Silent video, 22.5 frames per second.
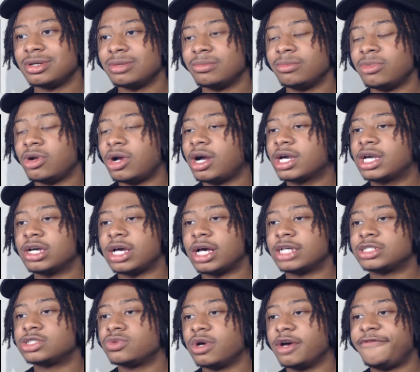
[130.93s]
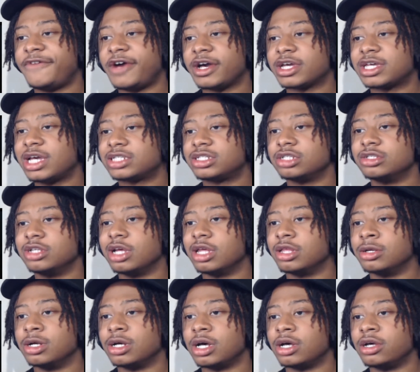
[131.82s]
Bro, I, I swear if I catch
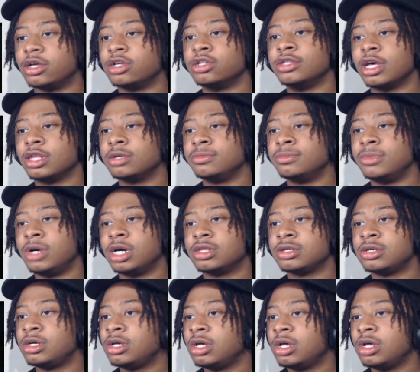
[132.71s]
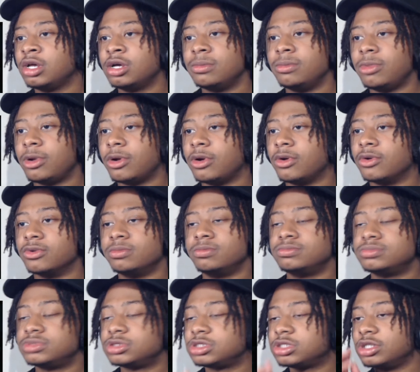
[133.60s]
another uh, another mother, bro,
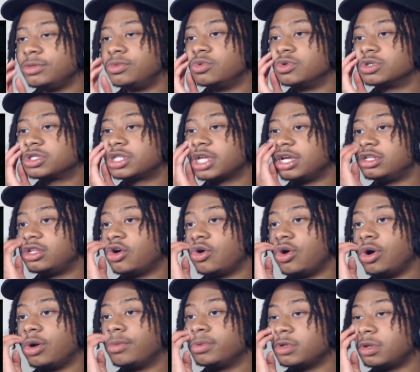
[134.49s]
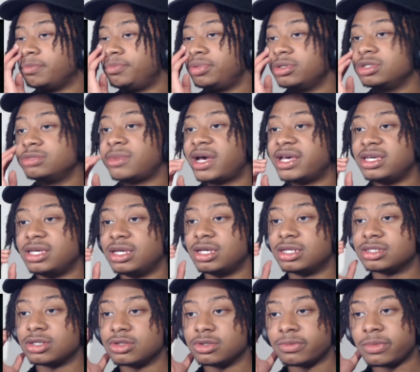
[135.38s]
sleeping with their door open, I'm putting my
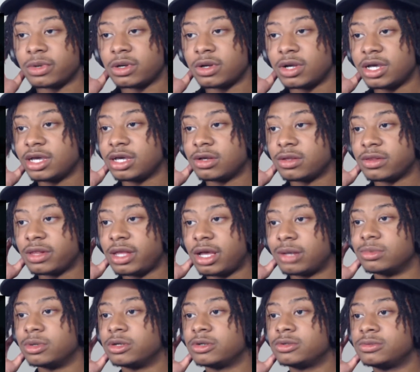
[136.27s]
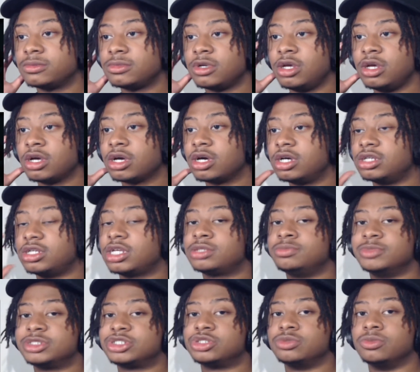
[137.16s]
hands on them, bro. I ain't gonna lie, bro. Cause
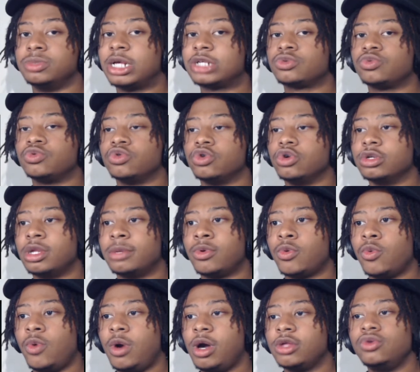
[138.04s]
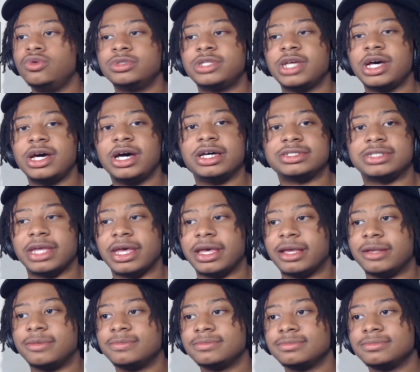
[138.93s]
that's that's rule number one. Who does that?